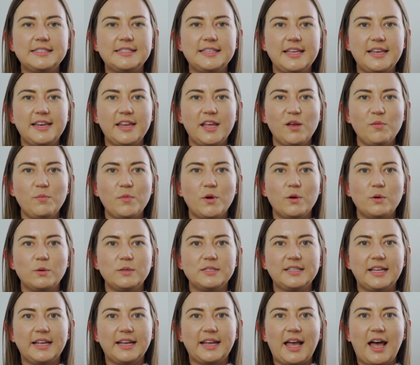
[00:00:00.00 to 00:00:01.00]

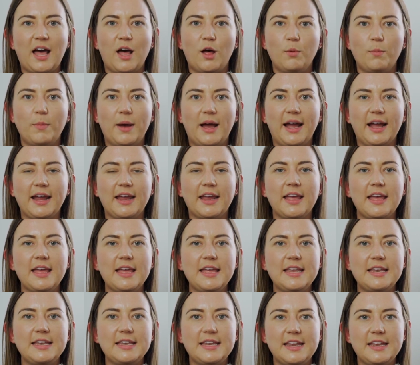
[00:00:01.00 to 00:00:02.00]
CDMOs like Almac
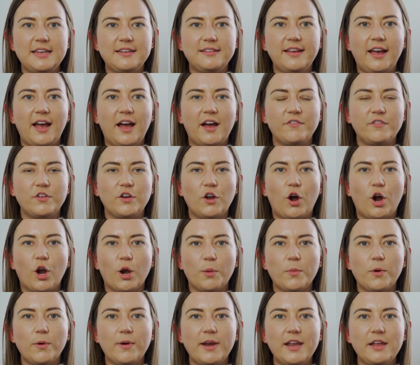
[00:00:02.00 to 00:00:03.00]
need to have an
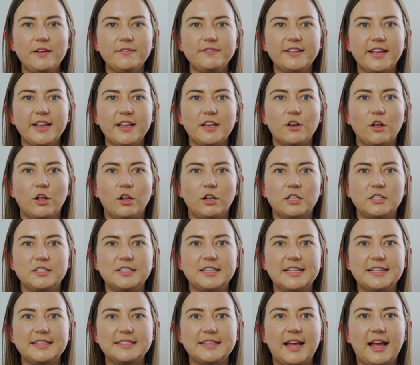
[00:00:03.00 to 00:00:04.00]
armoury of
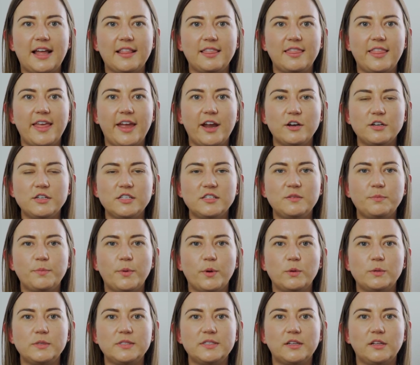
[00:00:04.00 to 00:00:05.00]
technologies at their
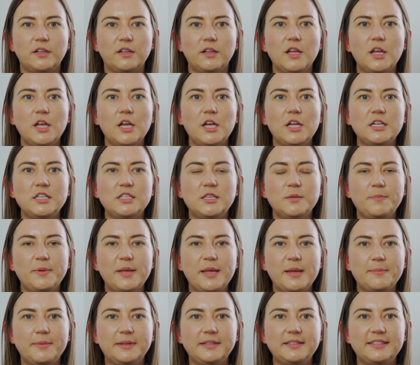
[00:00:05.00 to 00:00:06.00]
disposal to
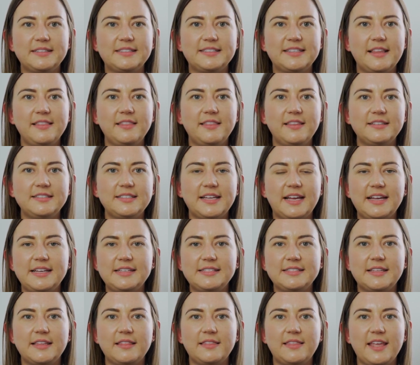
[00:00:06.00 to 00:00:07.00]
be able to
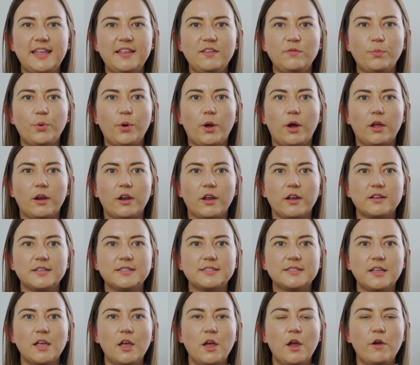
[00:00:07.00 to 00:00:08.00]
synthesise these
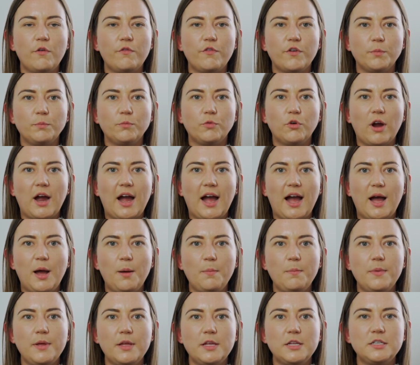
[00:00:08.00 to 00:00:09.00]
products from
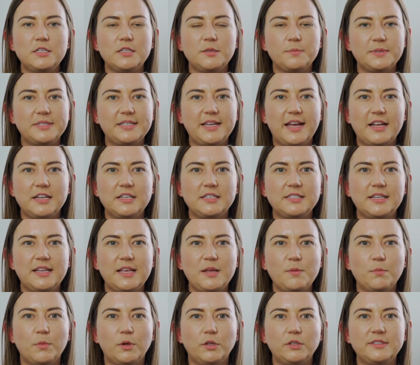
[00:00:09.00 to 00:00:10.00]
gram to
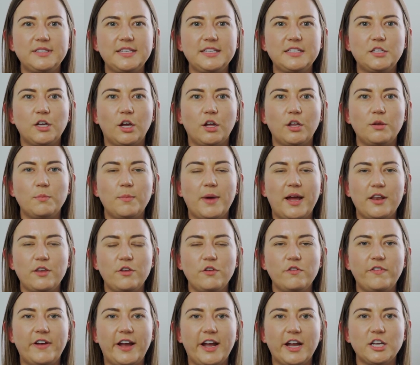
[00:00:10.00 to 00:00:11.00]
potentially multi-tonne
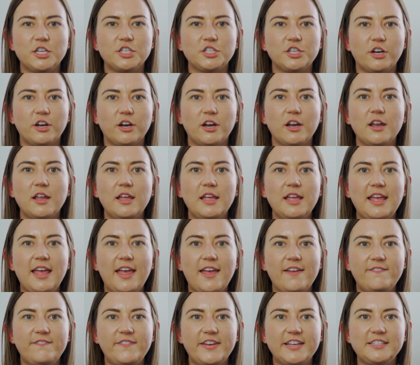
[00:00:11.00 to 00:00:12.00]
manufacture
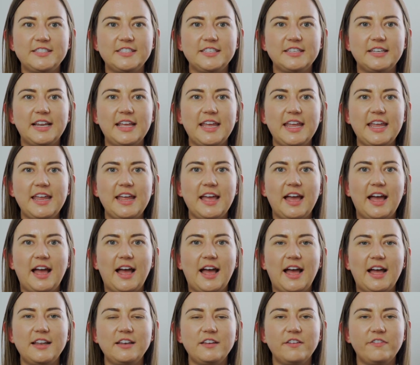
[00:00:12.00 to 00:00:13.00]
efficiently
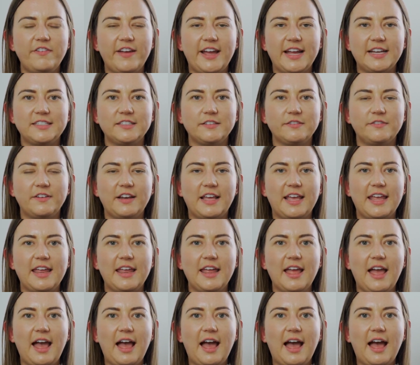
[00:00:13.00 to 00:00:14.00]
and
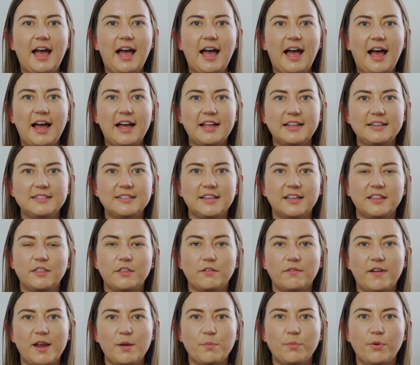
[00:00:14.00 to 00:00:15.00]
effectively and at
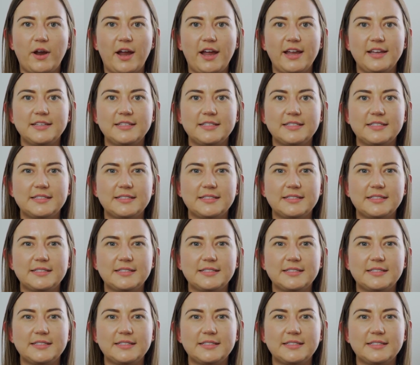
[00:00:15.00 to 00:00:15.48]
the right price.